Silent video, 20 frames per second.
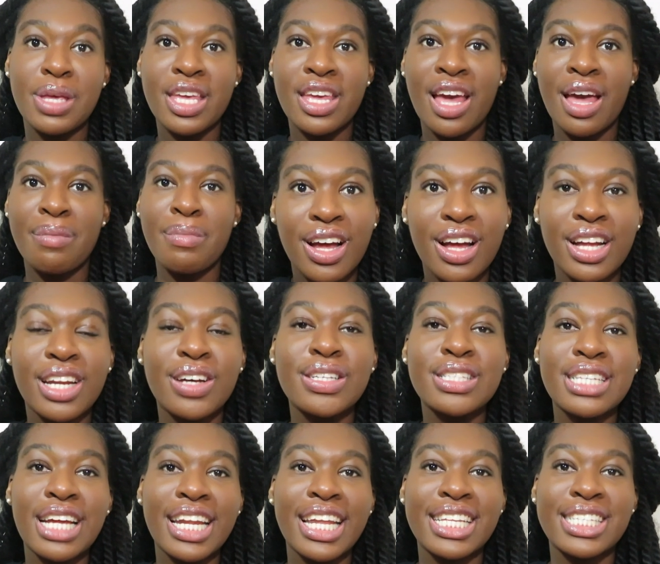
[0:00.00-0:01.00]
p.m. And on
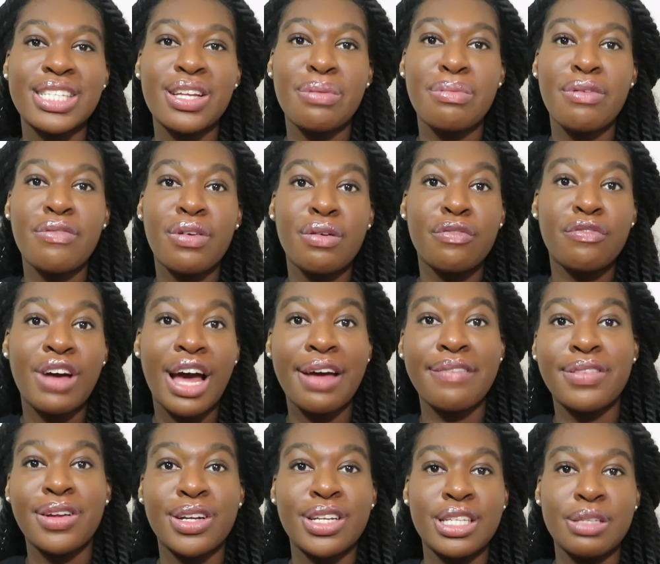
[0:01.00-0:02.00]
Sundays, it's open from
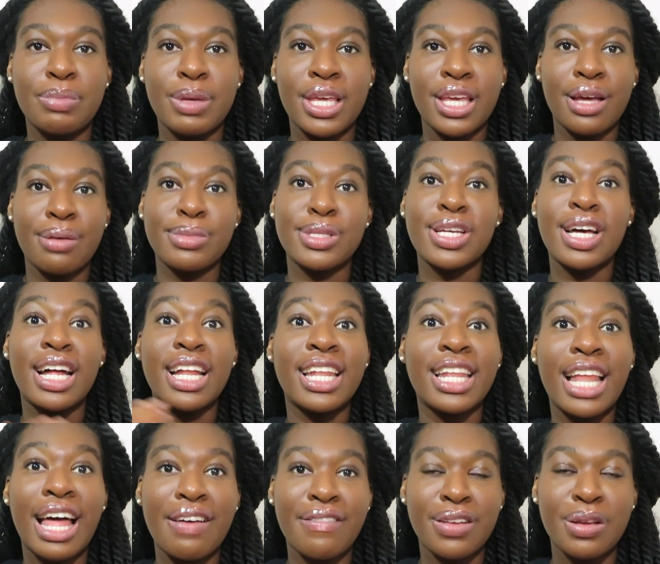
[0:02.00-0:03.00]
5.30 p.m. to
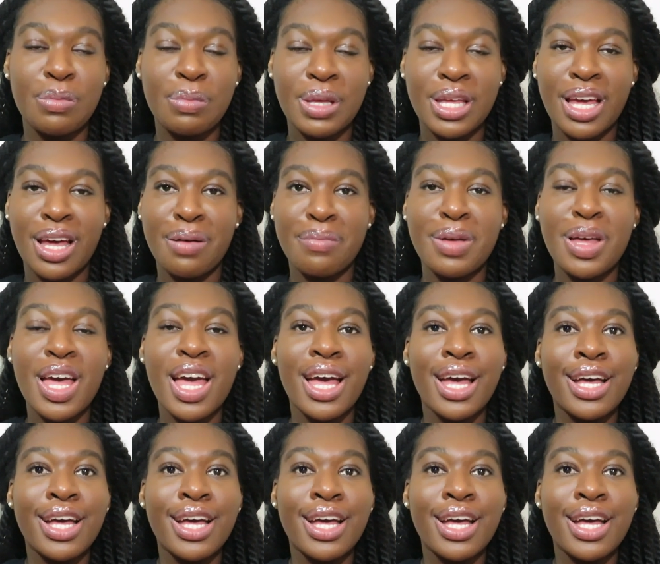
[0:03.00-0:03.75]
11 p.m.